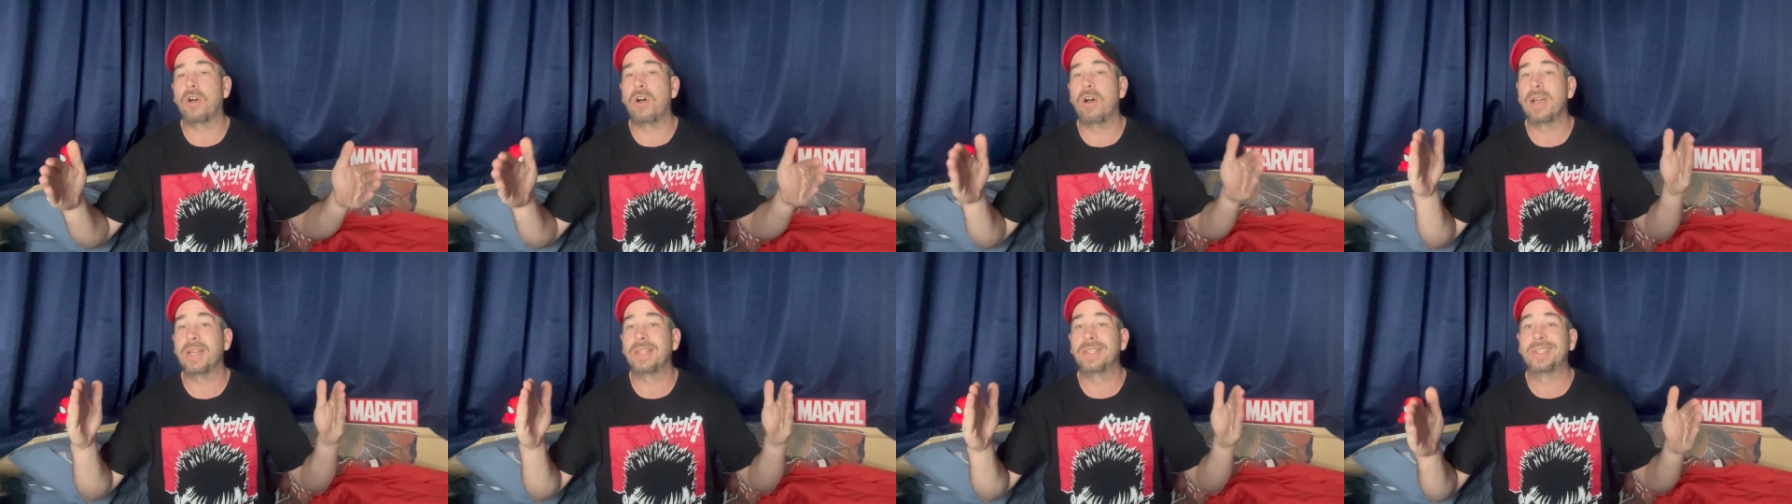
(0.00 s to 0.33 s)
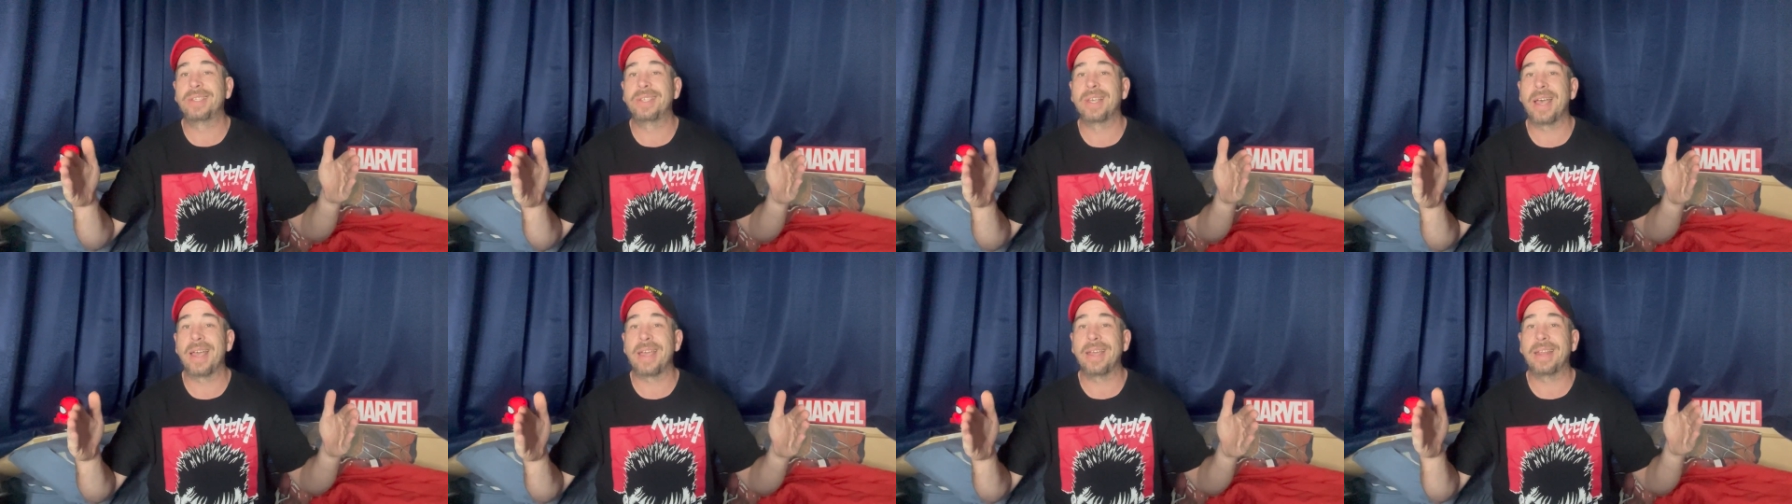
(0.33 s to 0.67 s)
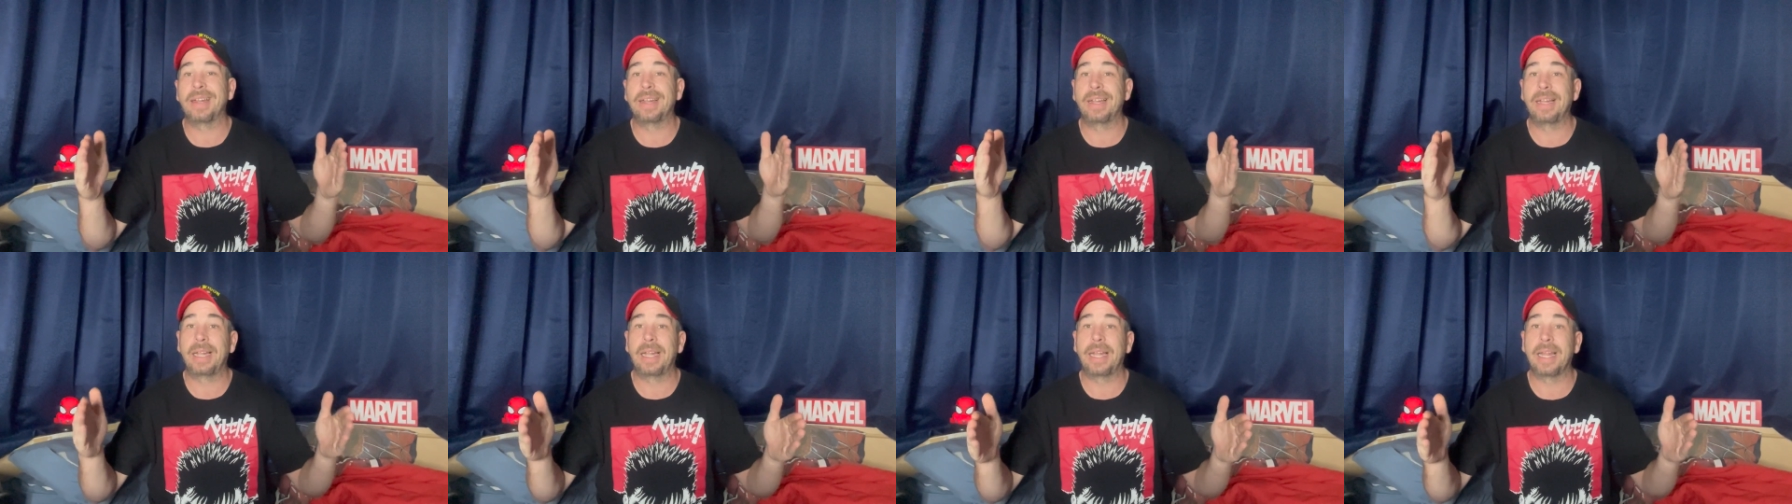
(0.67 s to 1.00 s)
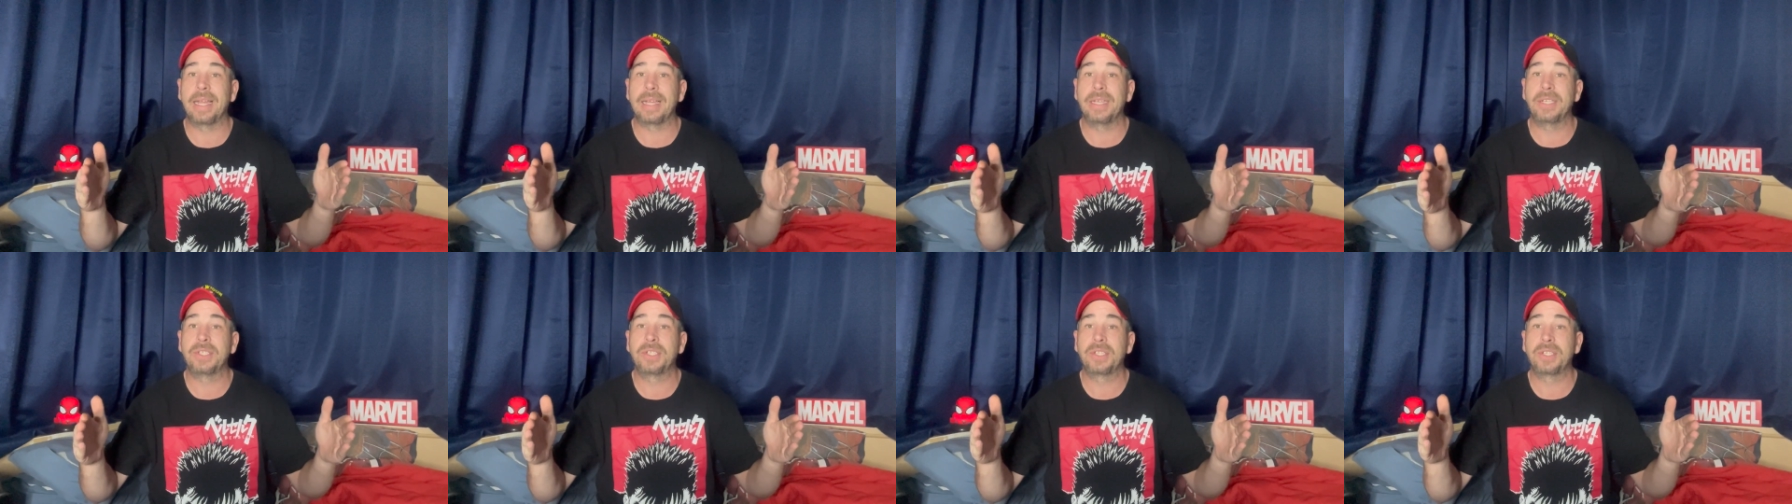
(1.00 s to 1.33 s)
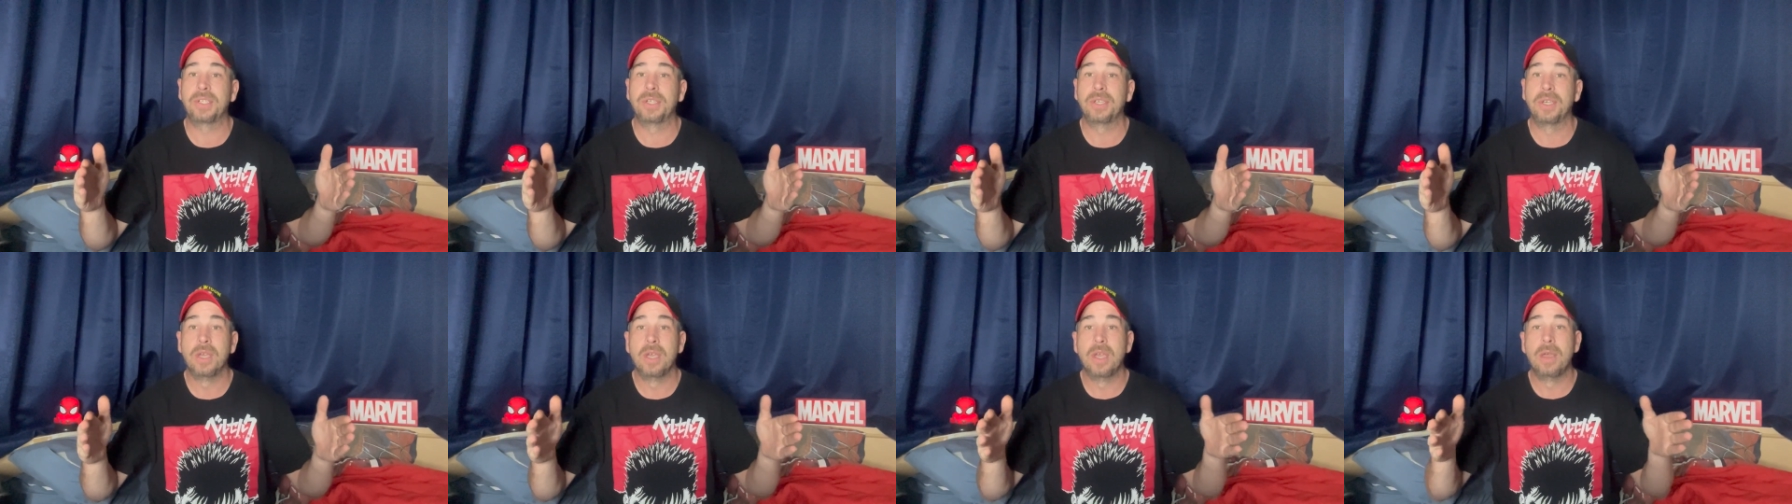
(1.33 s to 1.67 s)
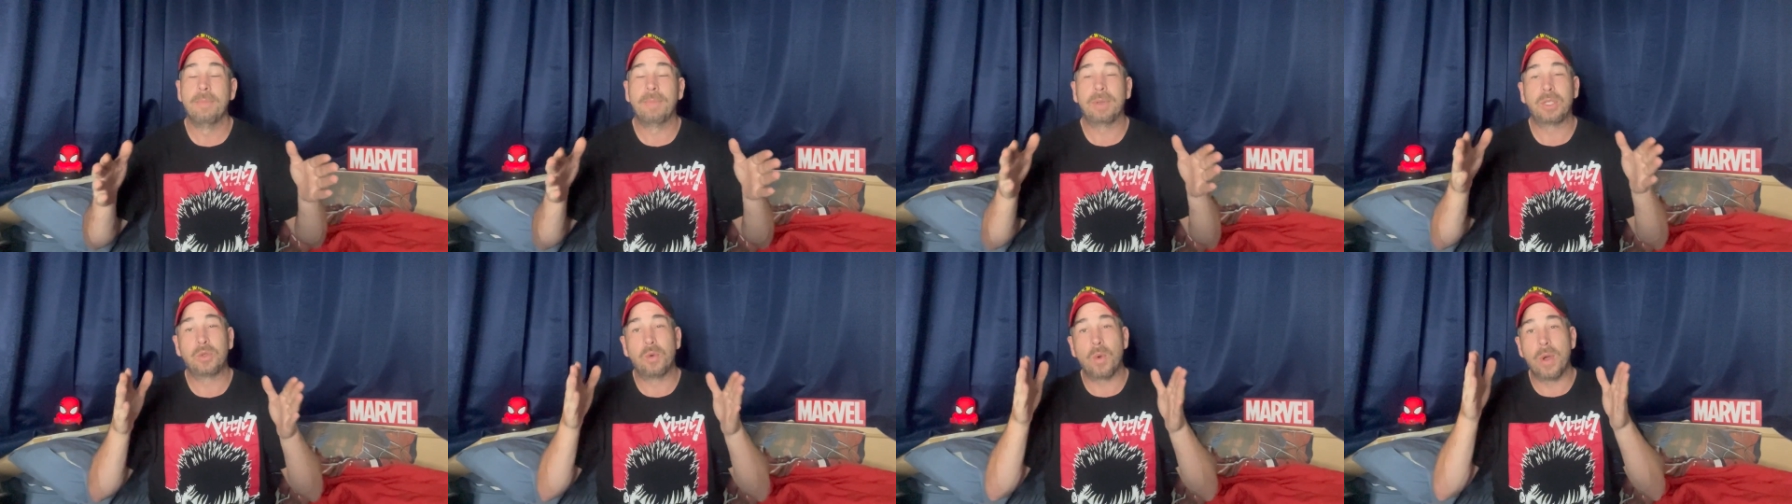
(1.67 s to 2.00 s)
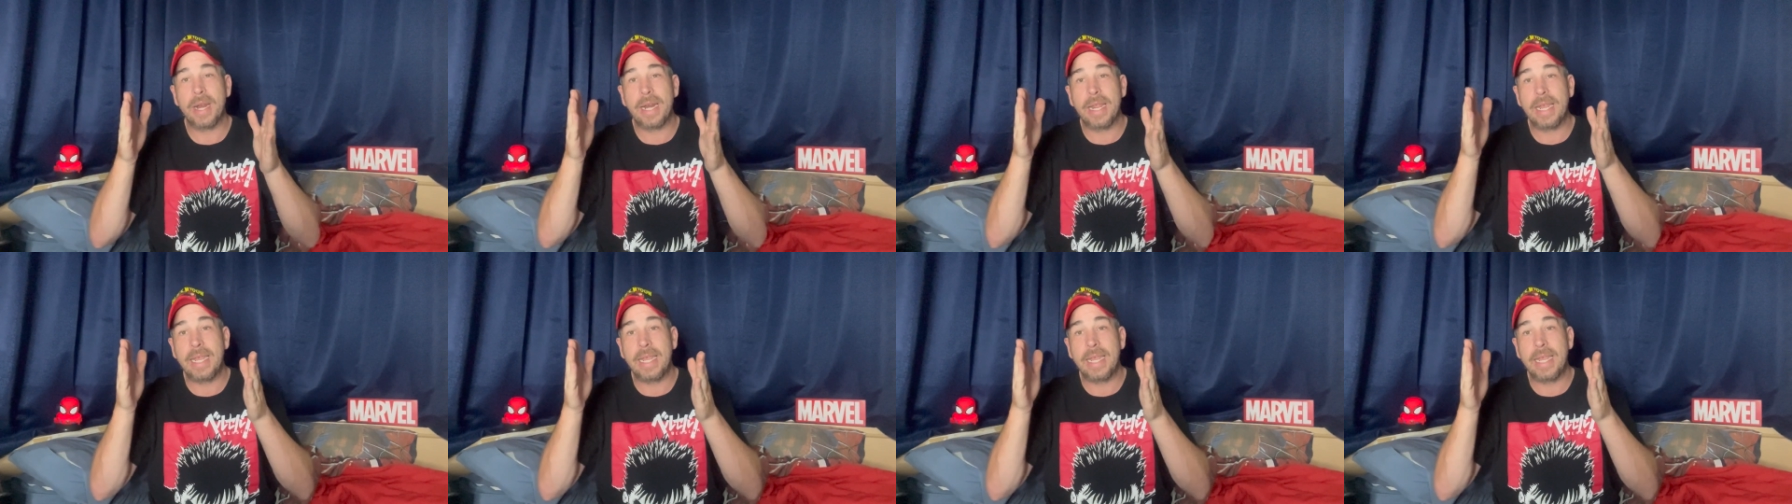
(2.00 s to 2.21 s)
I'd say at least between